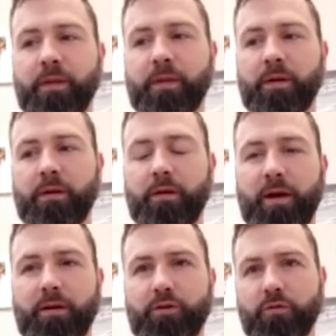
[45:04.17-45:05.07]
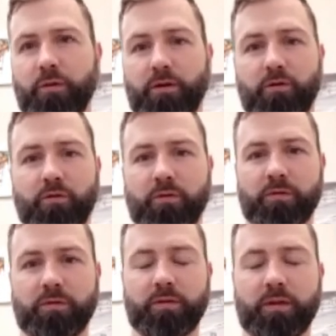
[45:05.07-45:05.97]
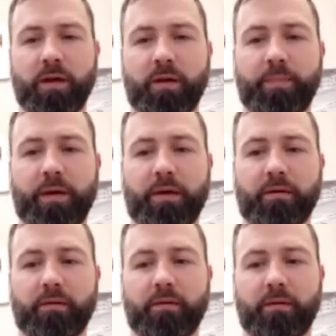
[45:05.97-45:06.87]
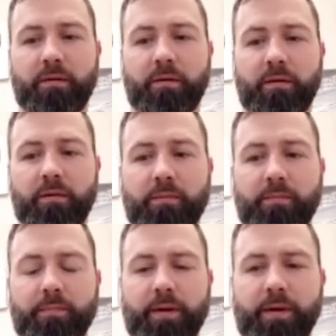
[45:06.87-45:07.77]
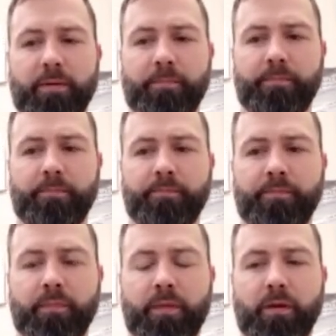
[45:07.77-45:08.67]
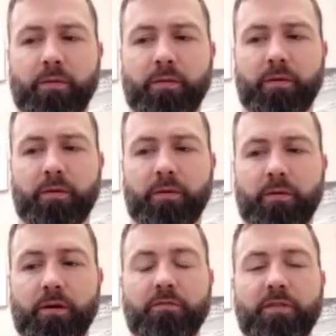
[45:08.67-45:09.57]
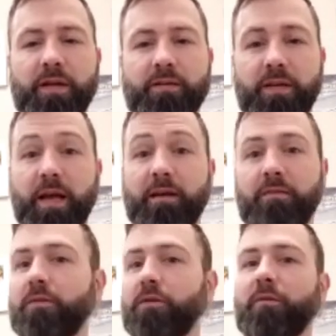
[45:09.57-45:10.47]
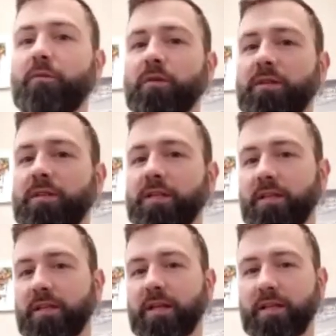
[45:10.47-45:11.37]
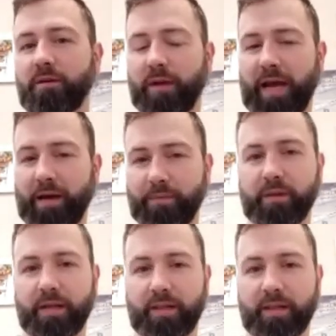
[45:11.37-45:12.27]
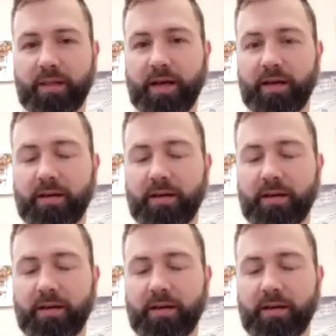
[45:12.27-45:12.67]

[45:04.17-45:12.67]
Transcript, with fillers: mm-hmm. you know how to shoot around corners but but um you know gunfights again they're not realistic like that they don't happen like that